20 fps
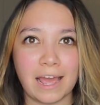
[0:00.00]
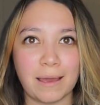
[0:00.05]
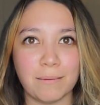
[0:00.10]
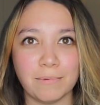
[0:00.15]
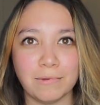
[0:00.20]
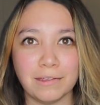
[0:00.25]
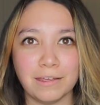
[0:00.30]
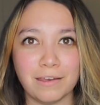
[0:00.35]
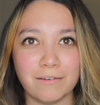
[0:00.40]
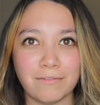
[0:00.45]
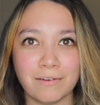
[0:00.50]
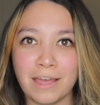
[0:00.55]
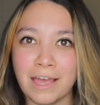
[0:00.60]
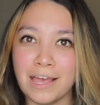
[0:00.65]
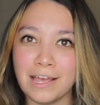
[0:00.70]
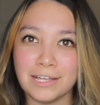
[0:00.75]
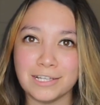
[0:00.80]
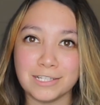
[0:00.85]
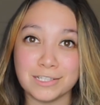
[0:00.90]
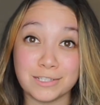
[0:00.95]
I believe.
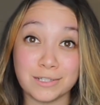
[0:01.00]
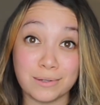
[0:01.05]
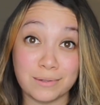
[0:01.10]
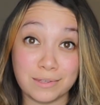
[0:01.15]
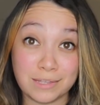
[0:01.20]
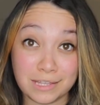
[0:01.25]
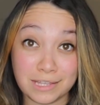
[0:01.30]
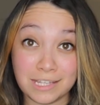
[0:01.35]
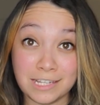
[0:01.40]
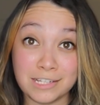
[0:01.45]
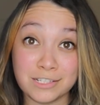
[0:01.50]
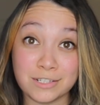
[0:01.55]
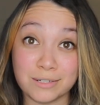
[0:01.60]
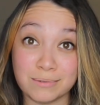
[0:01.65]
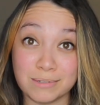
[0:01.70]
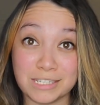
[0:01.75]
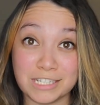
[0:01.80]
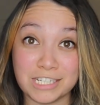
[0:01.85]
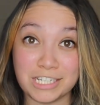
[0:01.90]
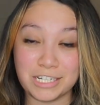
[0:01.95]
So these are
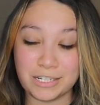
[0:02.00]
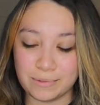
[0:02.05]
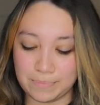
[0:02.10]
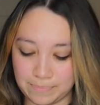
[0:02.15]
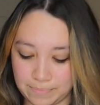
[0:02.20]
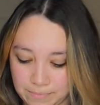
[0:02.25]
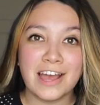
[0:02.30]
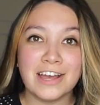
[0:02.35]
really cute.